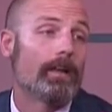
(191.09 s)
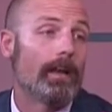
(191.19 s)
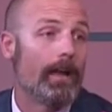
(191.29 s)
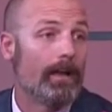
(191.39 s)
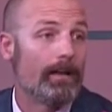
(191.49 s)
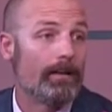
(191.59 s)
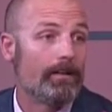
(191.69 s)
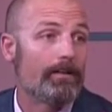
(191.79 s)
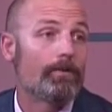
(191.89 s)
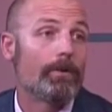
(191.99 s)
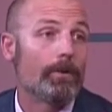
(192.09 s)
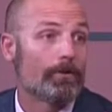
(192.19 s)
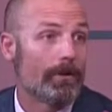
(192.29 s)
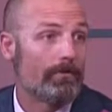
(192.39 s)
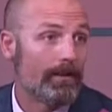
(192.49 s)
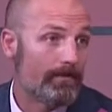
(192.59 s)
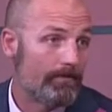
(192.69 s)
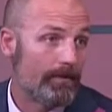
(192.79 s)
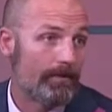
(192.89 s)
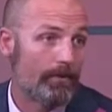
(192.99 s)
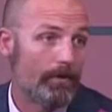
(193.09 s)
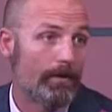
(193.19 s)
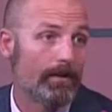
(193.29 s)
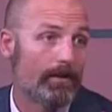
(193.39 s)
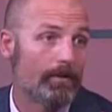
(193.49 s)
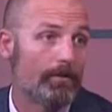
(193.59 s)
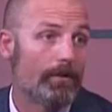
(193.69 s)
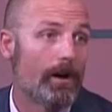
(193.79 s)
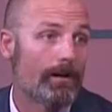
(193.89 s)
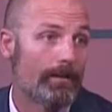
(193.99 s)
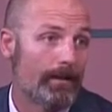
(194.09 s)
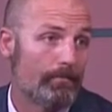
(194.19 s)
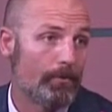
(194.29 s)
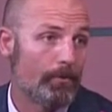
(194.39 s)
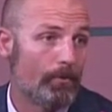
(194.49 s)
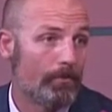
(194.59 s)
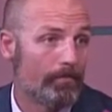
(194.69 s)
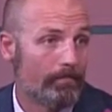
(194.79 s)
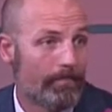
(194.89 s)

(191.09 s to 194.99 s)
And we also have infant swimming that goes on in that pool.